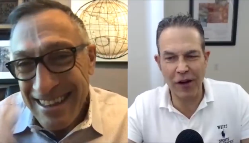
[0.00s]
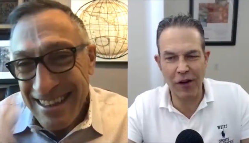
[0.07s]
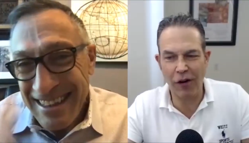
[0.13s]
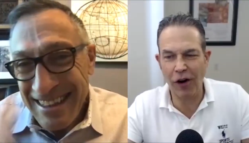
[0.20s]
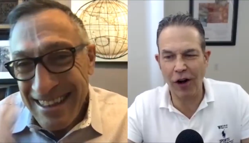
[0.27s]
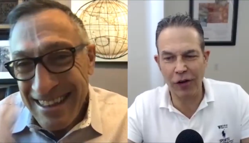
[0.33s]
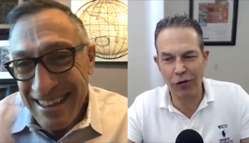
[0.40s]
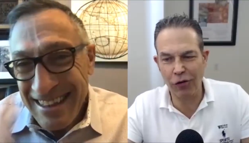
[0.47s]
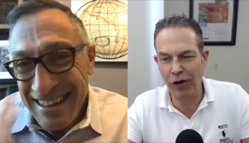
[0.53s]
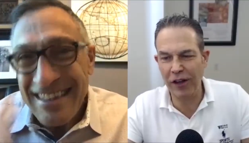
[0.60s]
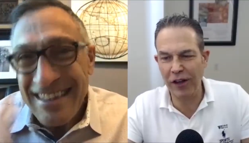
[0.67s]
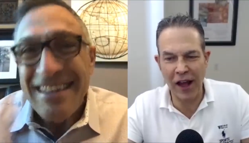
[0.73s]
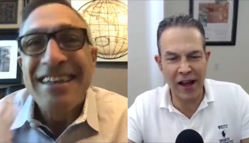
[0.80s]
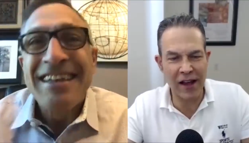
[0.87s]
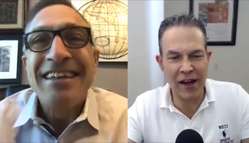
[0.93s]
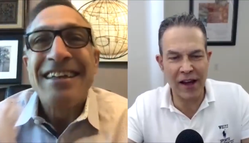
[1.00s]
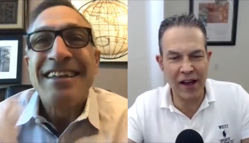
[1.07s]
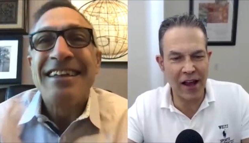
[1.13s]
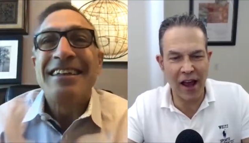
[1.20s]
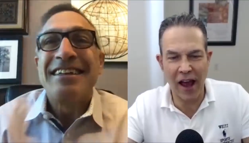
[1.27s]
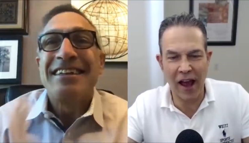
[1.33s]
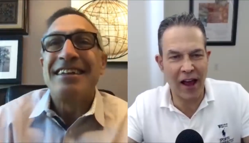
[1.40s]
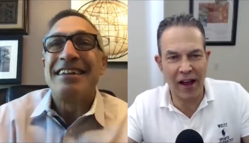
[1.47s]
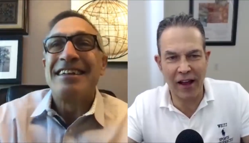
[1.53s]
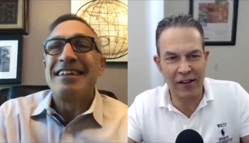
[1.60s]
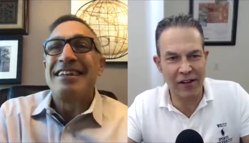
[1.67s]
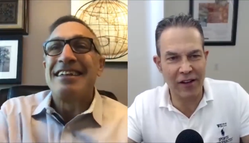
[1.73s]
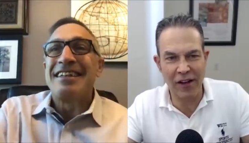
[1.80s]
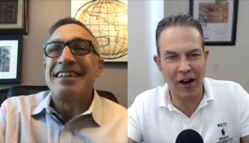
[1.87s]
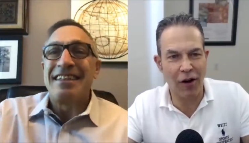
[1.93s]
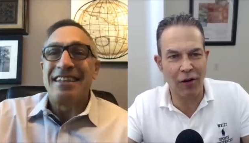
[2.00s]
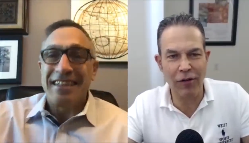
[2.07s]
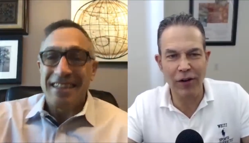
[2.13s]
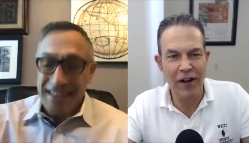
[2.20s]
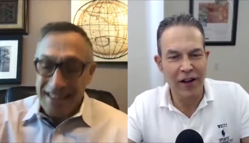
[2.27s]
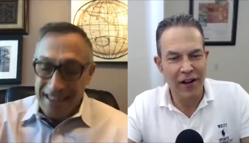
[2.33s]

Speaker 1: uh, or 180, and you know